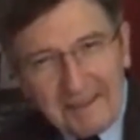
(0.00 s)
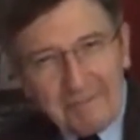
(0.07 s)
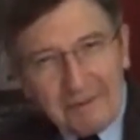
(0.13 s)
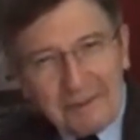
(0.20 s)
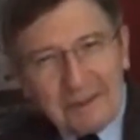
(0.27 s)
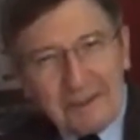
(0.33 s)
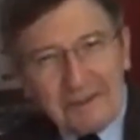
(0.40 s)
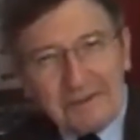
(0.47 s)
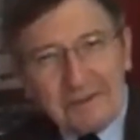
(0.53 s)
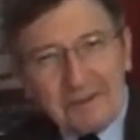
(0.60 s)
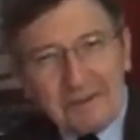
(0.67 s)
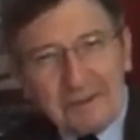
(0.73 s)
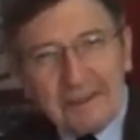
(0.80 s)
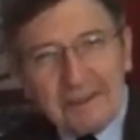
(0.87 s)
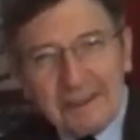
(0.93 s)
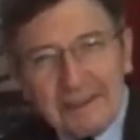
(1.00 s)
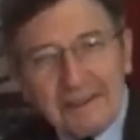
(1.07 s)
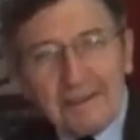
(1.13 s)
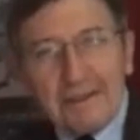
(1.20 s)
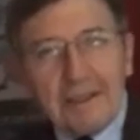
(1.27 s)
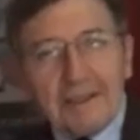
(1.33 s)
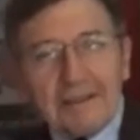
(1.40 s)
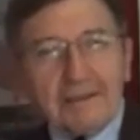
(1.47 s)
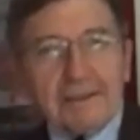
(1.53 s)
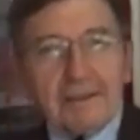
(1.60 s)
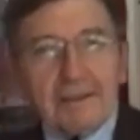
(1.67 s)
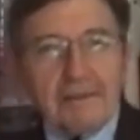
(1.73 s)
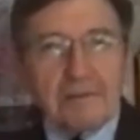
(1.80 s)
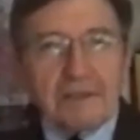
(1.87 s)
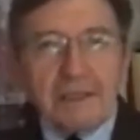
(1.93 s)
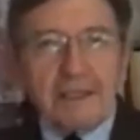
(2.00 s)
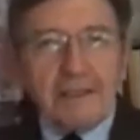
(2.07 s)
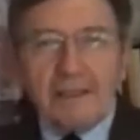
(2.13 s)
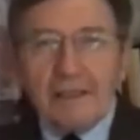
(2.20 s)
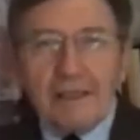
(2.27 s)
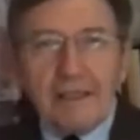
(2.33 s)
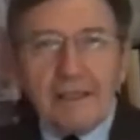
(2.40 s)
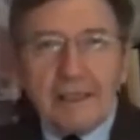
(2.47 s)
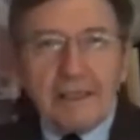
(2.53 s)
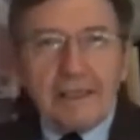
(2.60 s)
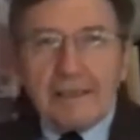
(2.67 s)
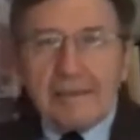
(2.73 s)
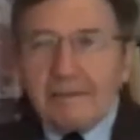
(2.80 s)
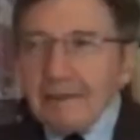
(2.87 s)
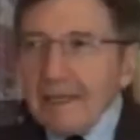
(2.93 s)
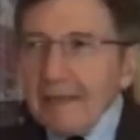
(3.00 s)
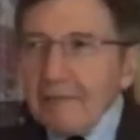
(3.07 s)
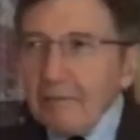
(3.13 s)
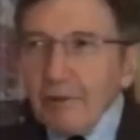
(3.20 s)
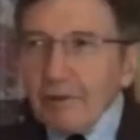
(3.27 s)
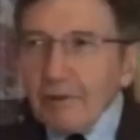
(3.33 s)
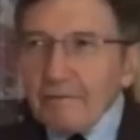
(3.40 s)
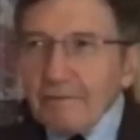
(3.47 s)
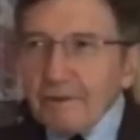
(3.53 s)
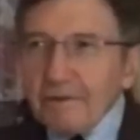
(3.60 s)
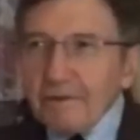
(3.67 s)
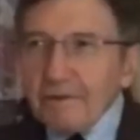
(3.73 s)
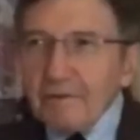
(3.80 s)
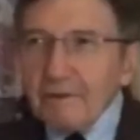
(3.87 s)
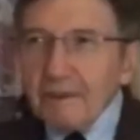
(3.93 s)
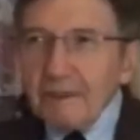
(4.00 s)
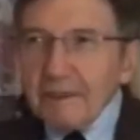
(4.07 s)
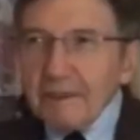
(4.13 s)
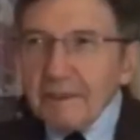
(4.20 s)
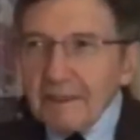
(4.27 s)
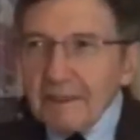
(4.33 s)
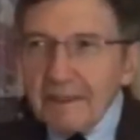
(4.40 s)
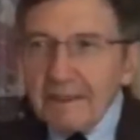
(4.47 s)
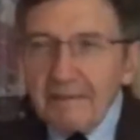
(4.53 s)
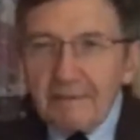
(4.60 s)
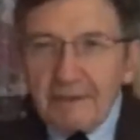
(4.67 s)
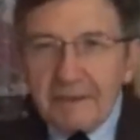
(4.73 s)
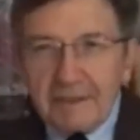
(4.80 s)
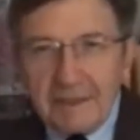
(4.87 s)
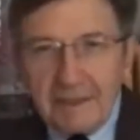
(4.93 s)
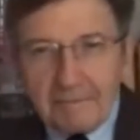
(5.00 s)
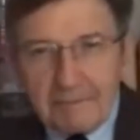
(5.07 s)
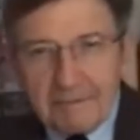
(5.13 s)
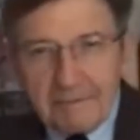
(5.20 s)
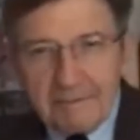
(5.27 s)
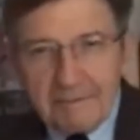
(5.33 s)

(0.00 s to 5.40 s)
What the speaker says: In Brazil, you're not going to say, I worked for 3 weeks and I never slept.